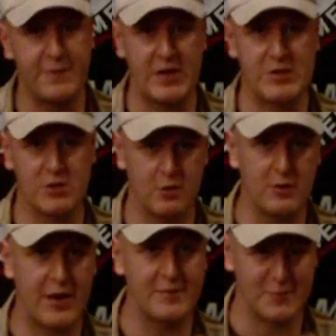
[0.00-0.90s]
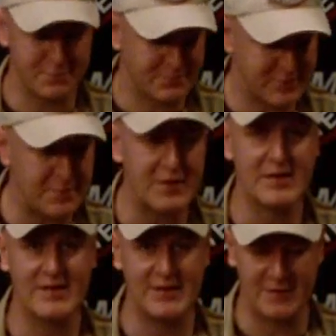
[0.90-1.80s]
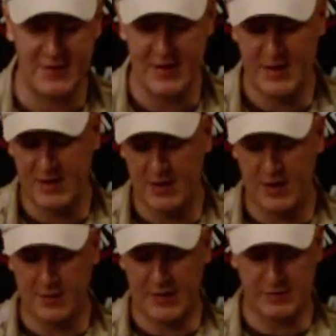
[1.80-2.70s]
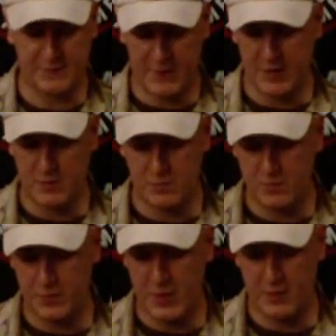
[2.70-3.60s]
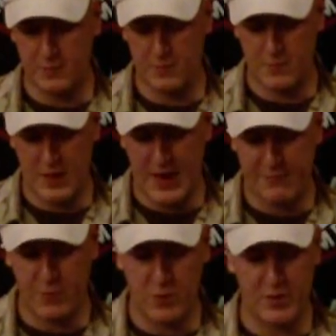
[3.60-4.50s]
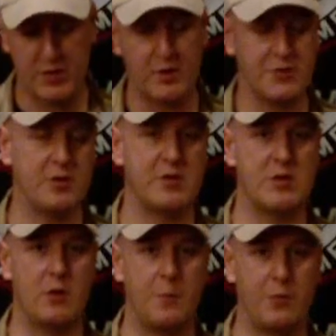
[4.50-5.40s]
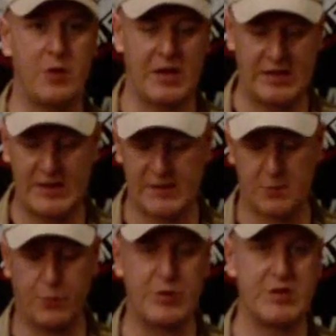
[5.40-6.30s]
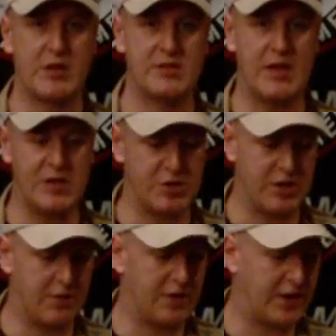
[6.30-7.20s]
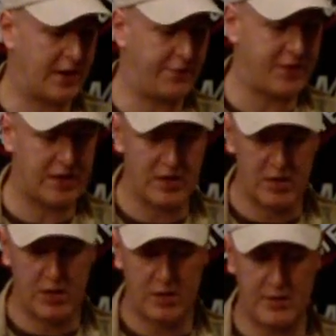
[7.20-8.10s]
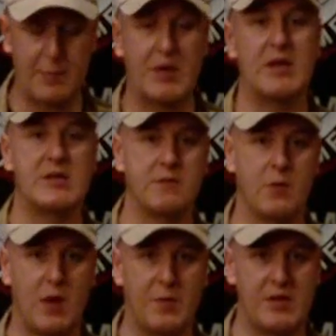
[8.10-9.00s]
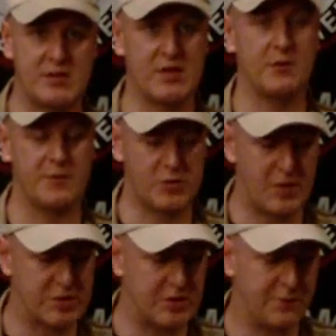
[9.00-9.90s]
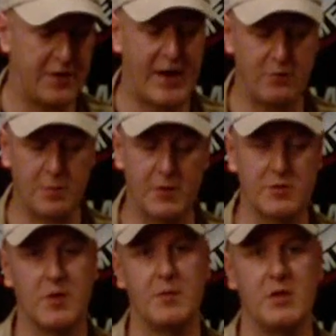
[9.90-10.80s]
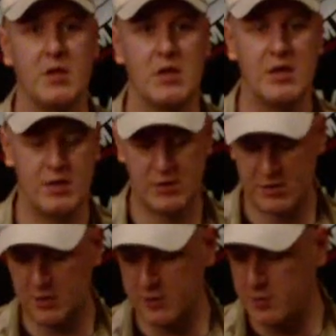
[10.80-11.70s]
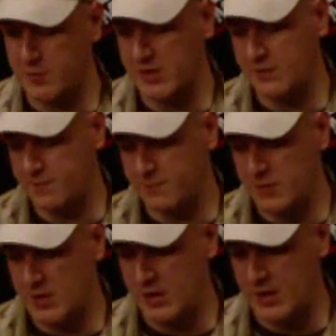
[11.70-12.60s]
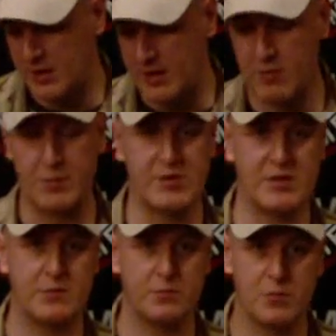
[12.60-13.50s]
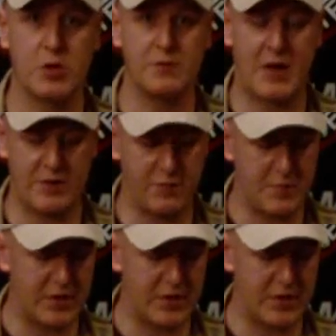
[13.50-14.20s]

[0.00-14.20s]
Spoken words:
fish or something like, you know, that's fine, but everyone I've shown it to at least appreciates the engineering and the abilities of the weapon itself, especially for an out-of-the-box weapon. So I do believe it represents good value for